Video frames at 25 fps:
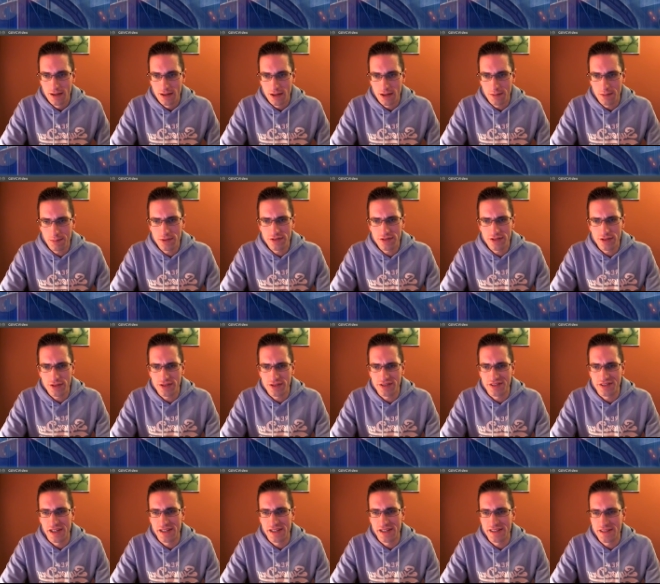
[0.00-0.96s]
Ubuntu
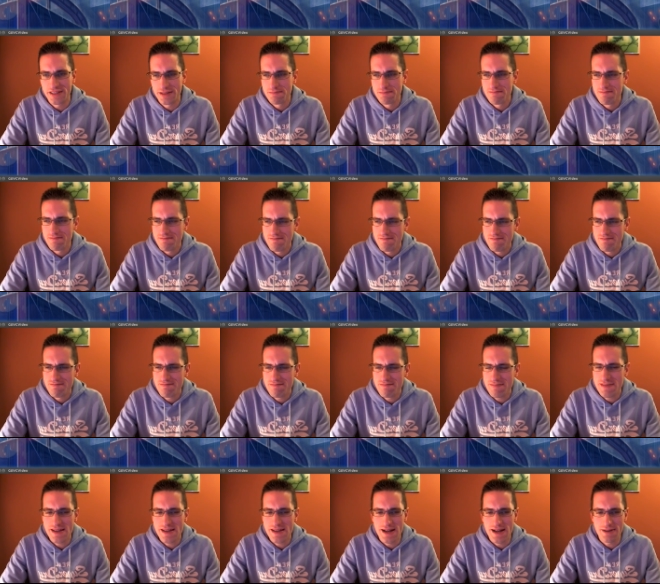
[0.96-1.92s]
decided,
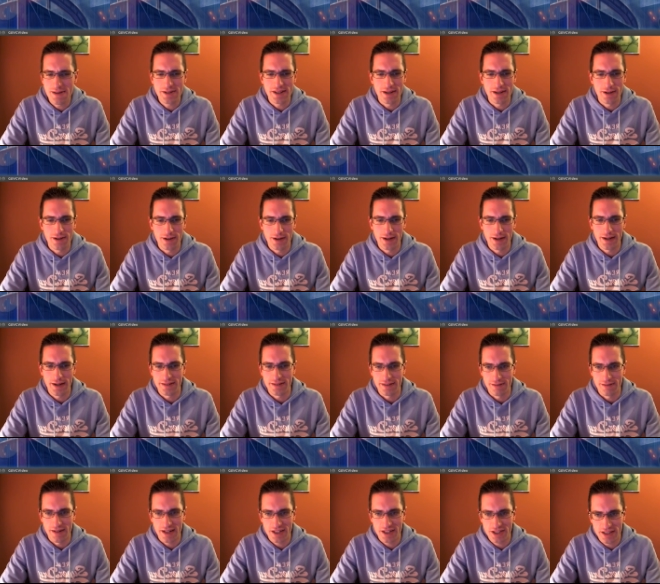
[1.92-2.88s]
no, we don't like that
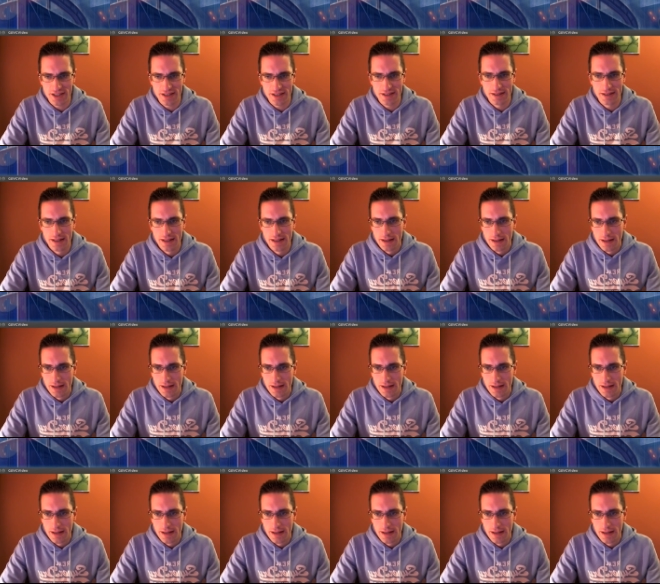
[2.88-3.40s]
direction,